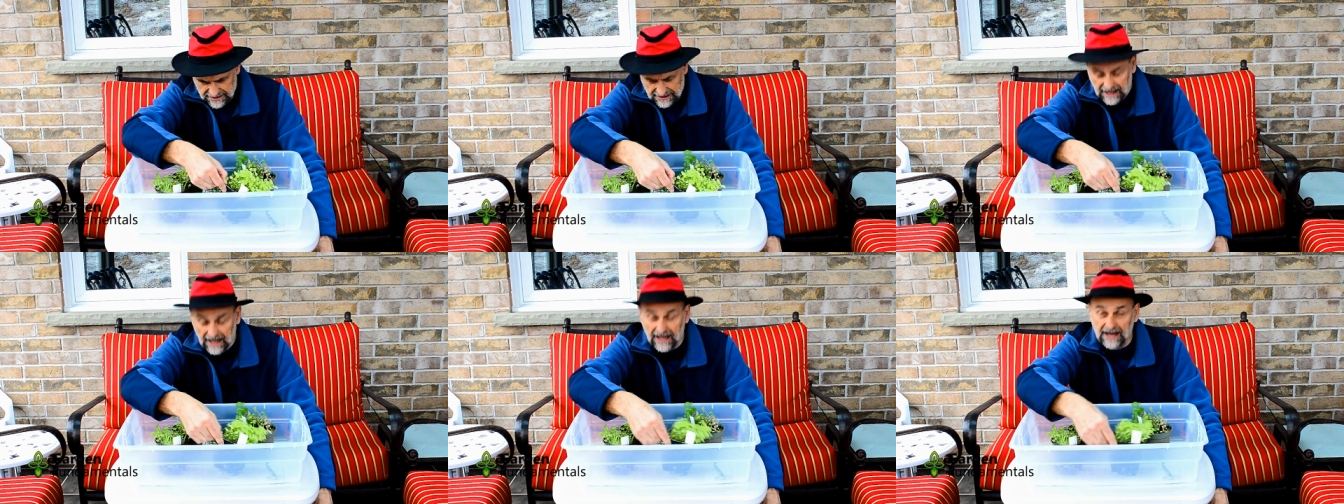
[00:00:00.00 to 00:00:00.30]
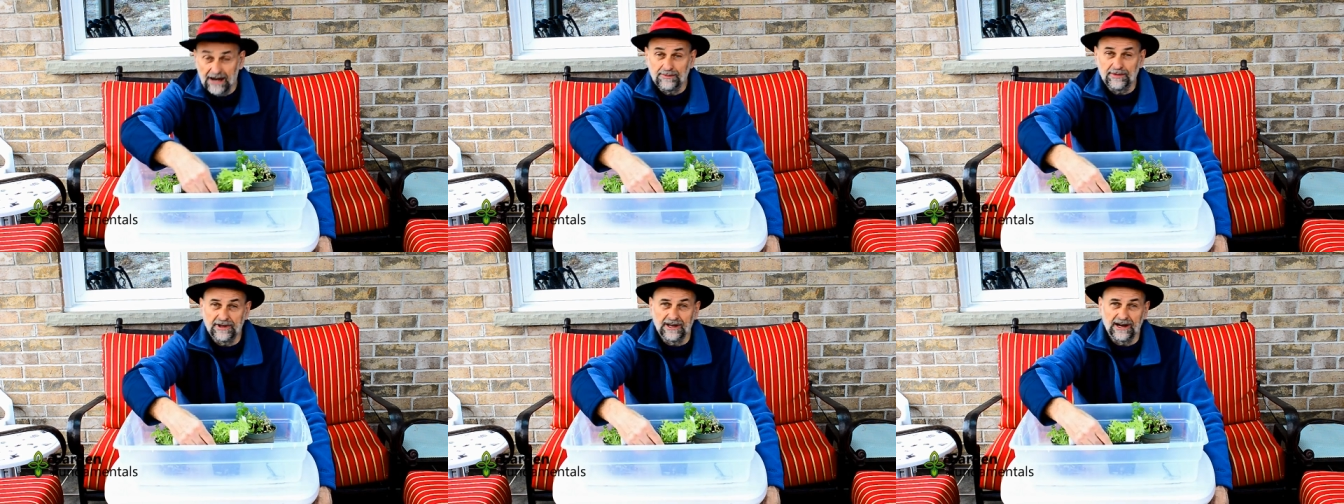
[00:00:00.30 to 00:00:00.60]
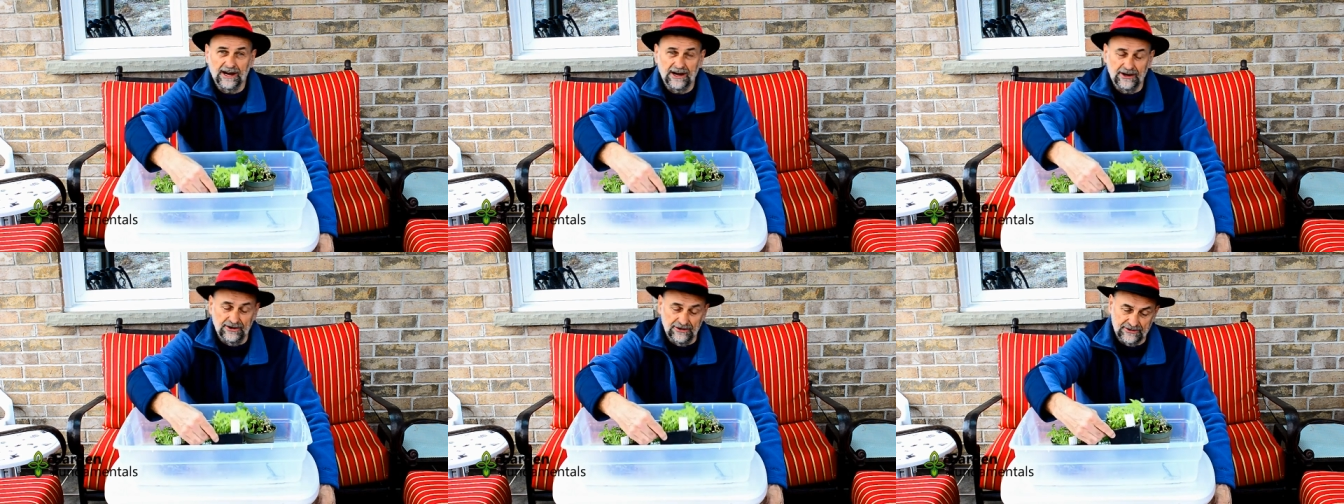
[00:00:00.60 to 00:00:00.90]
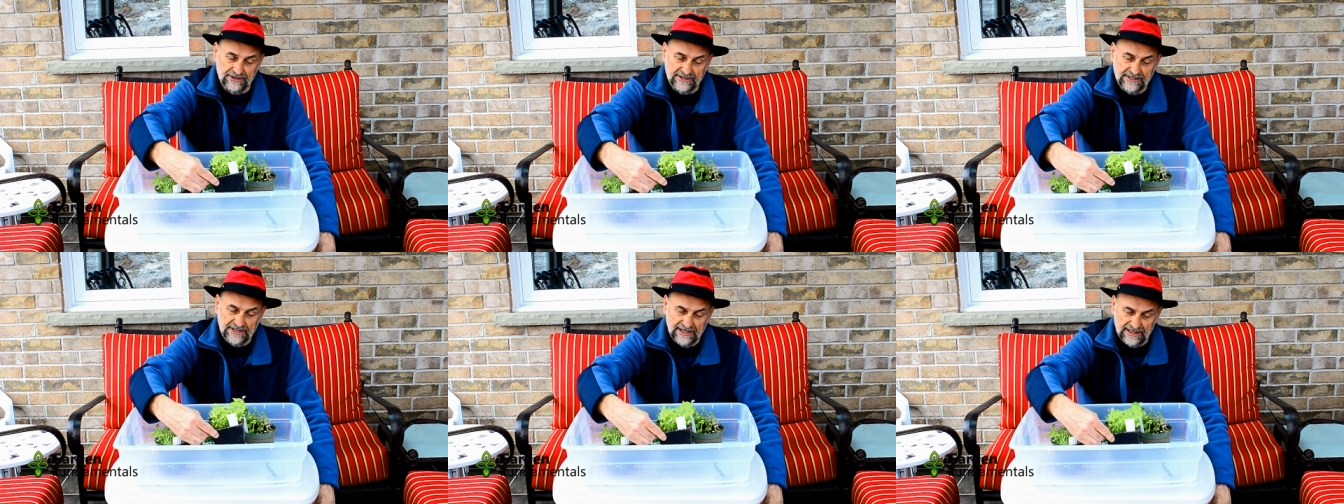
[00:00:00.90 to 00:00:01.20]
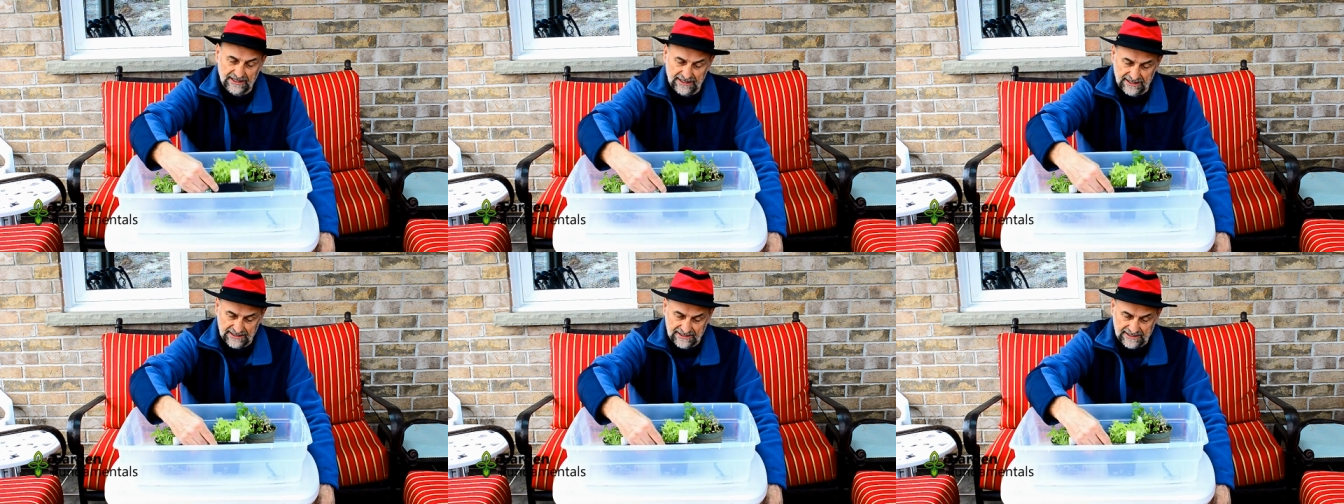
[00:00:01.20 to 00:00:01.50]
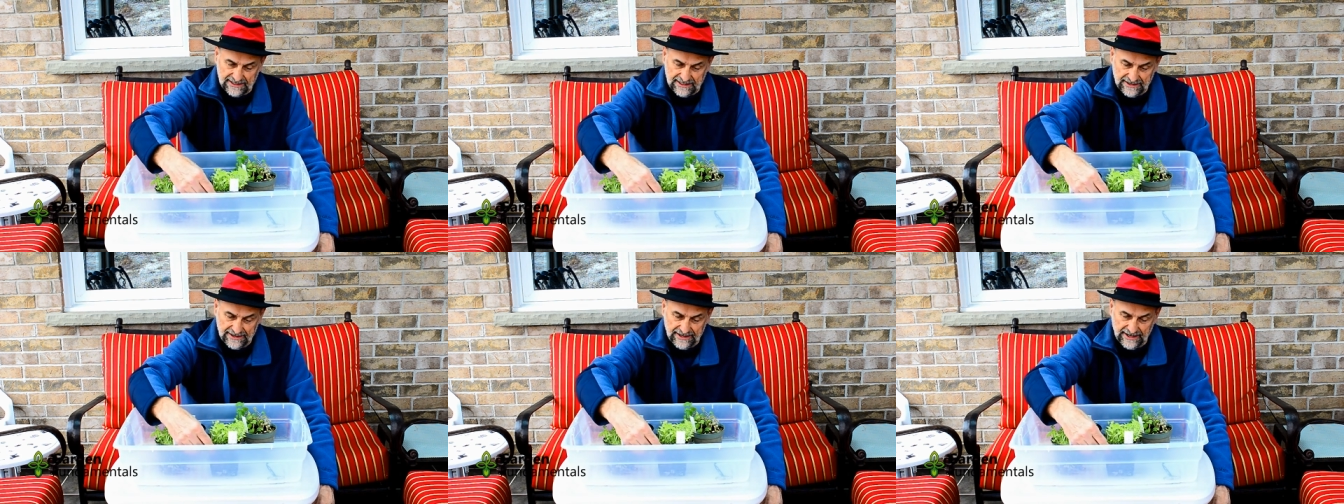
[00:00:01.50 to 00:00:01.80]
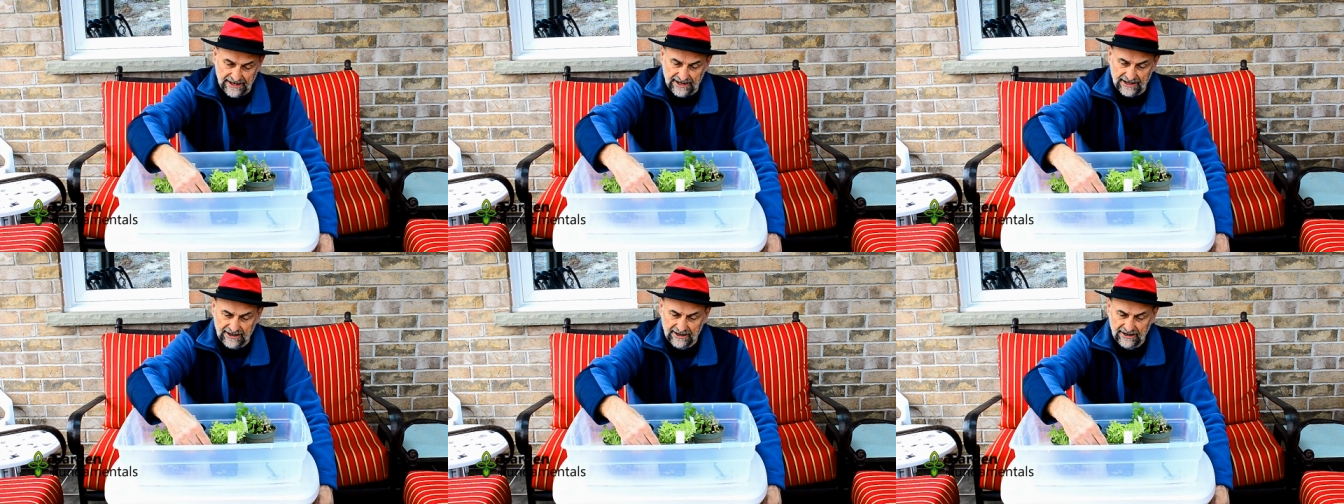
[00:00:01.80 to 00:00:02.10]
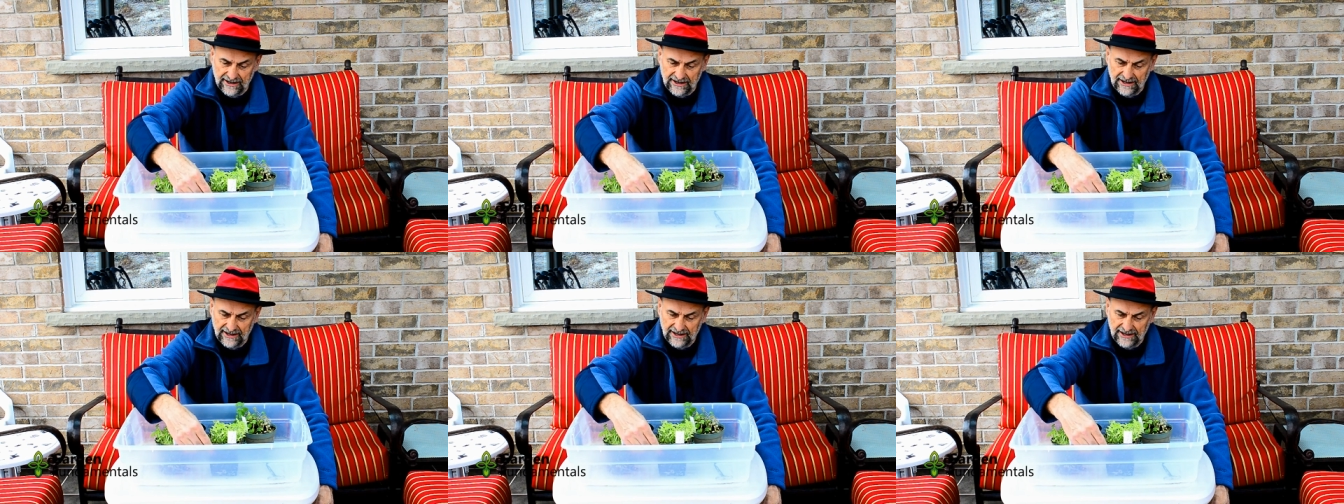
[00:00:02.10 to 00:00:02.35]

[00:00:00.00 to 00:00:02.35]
got to be a 100 seedlings in there.